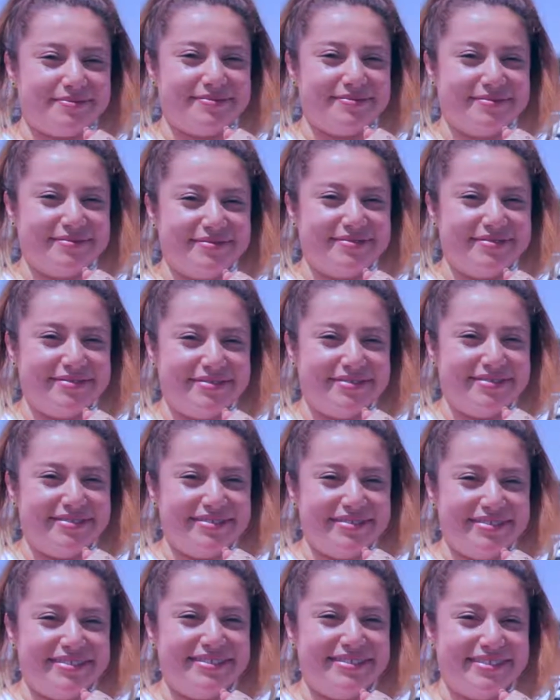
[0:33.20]

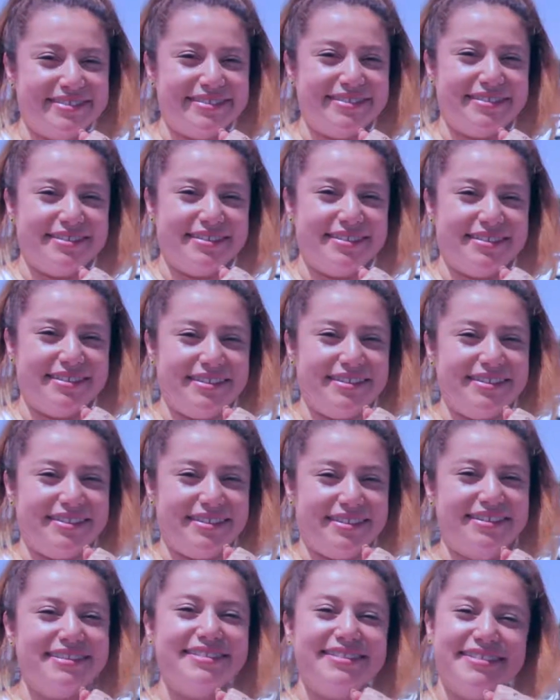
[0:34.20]

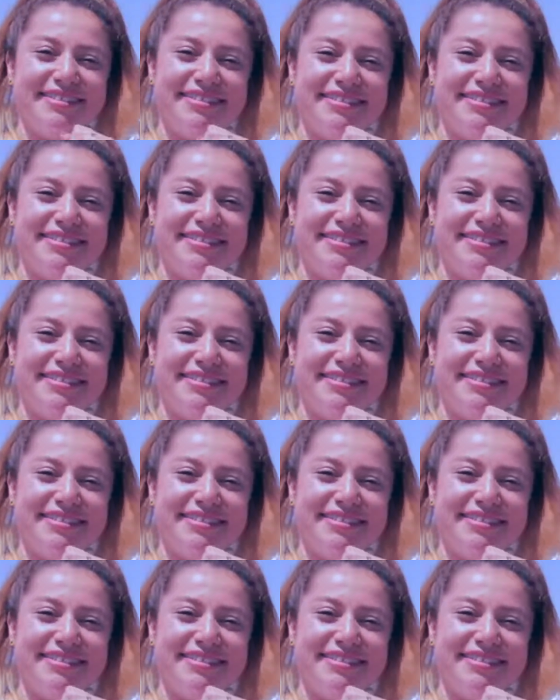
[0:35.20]
[no speech]